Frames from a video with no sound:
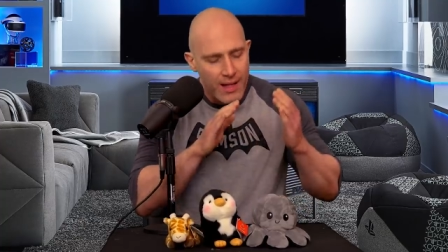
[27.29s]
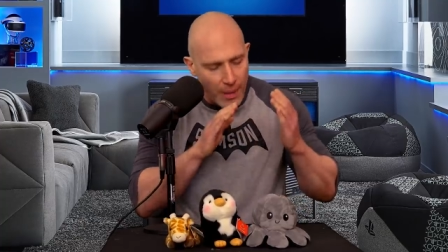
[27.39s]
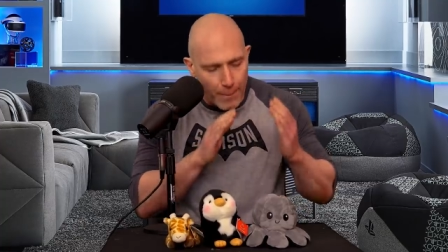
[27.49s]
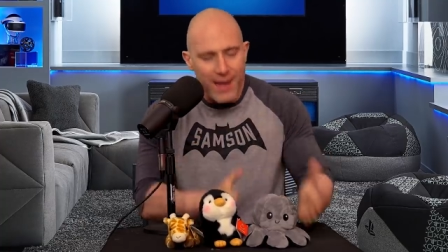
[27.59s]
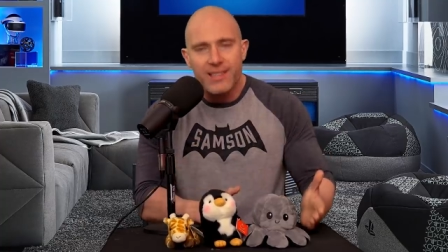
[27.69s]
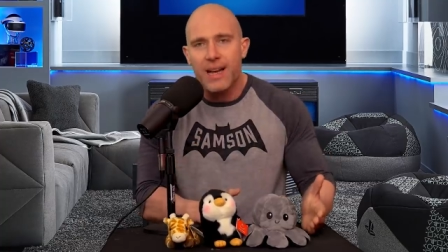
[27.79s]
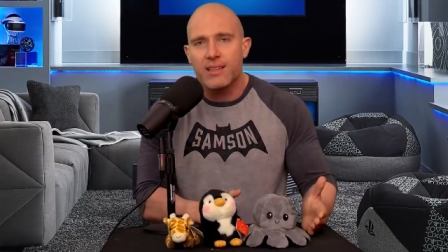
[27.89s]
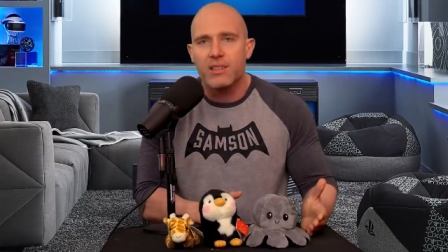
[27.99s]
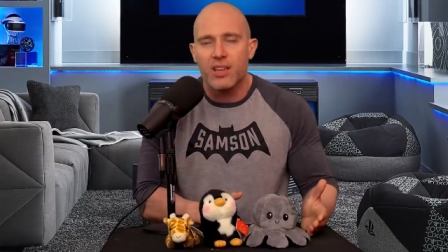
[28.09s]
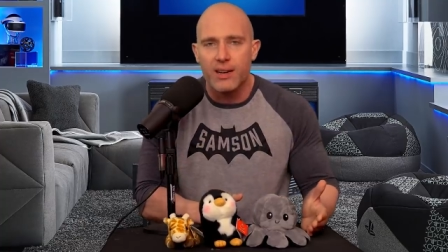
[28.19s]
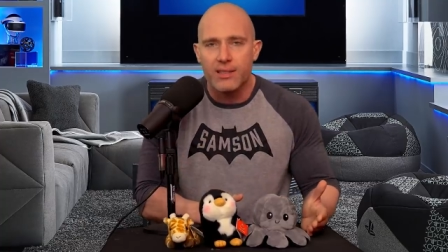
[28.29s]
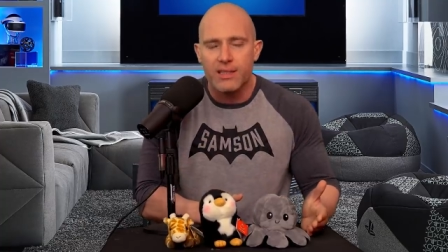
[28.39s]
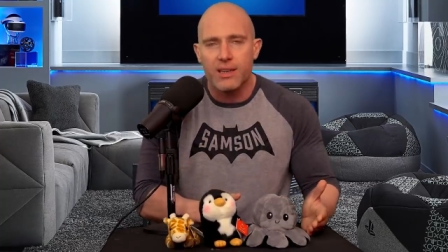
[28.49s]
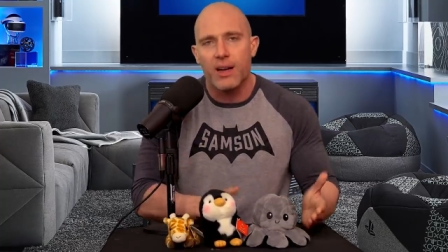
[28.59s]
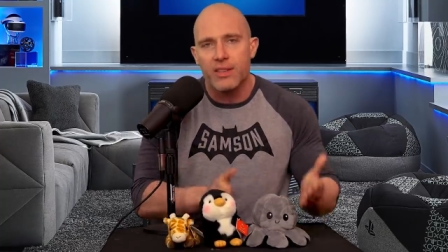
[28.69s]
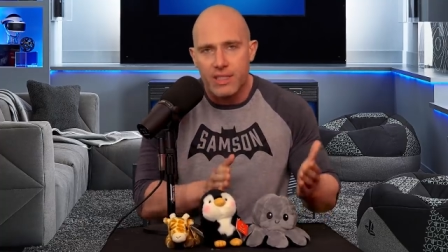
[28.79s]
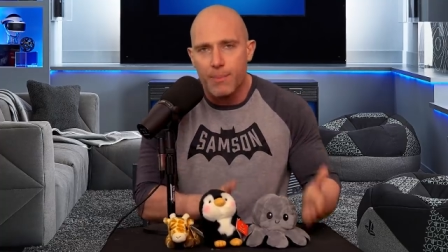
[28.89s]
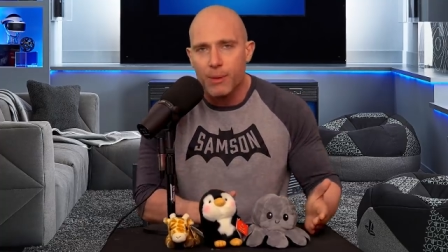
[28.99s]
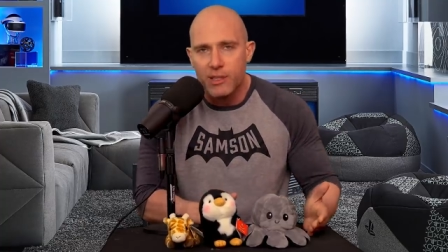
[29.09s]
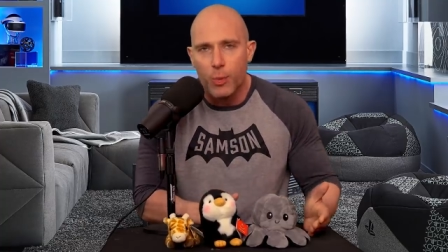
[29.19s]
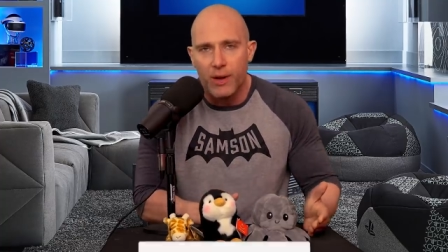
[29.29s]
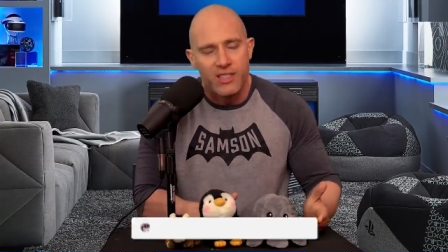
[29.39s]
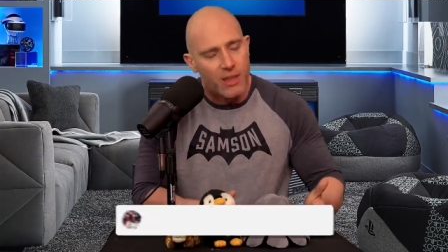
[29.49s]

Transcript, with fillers: the best exercises are the simplest ones.